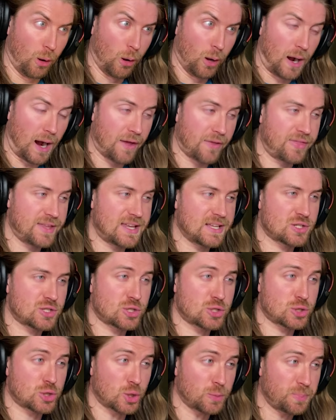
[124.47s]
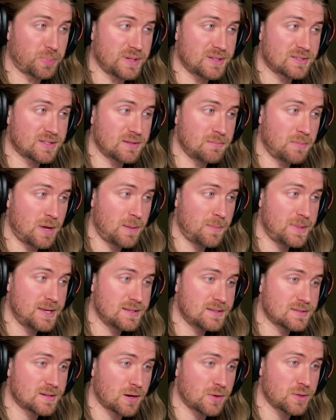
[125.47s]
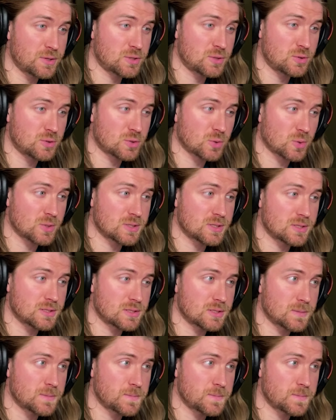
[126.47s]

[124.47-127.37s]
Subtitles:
I think it's serpents and mummies are the two sources.